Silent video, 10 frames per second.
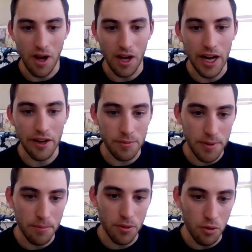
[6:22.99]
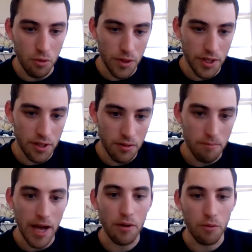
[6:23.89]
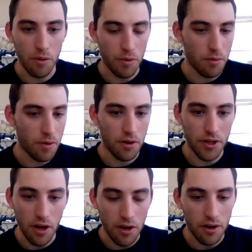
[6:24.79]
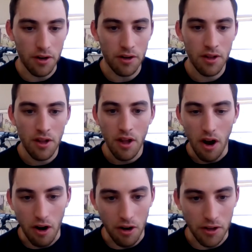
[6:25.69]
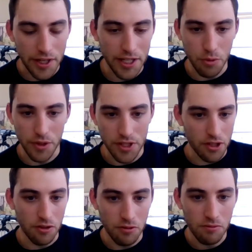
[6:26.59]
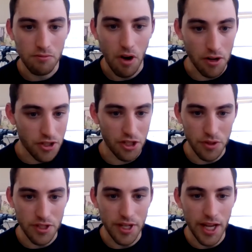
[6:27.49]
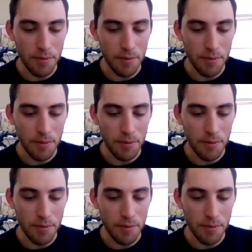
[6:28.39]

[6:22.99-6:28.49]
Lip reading: a lot of these people who we met when we were younger are kids who we still are in touch with today.